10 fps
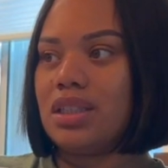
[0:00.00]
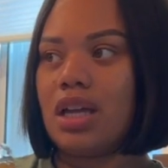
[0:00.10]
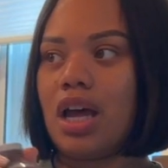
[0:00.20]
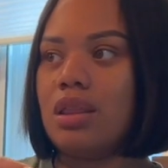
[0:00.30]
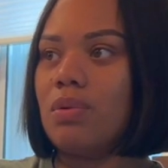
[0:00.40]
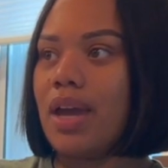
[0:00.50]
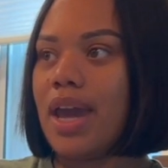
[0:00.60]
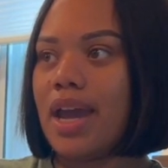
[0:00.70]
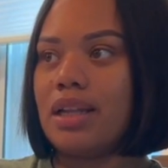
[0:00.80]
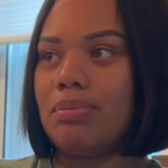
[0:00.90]
The other one
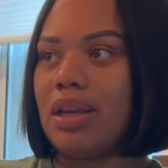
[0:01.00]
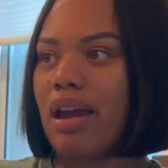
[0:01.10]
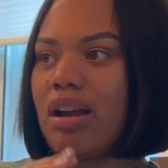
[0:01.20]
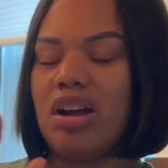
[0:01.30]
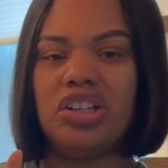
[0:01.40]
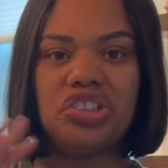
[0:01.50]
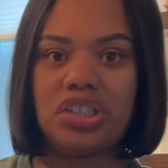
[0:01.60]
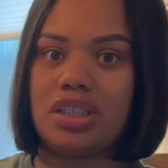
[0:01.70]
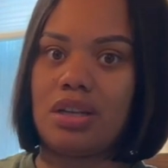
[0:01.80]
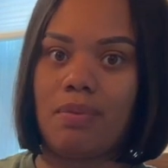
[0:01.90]
had to be like hundred
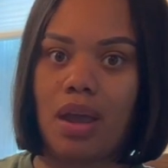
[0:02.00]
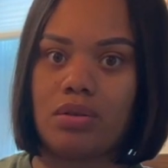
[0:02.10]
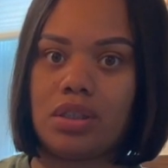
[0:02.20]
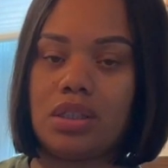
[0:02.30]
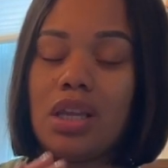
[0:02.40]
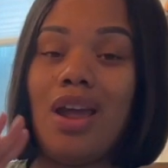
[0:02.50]
or some ounces.